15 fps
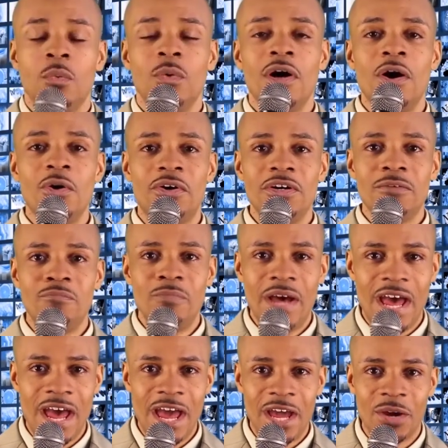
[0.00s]
Welcome
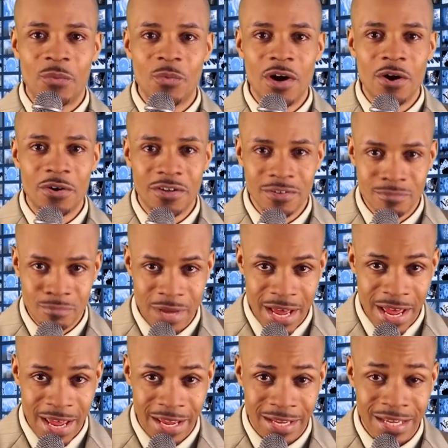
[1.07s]
back. Welcome
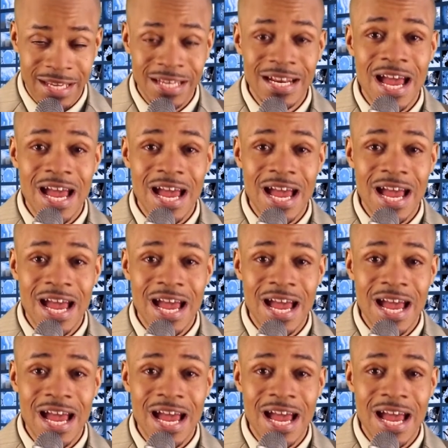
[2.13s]
back.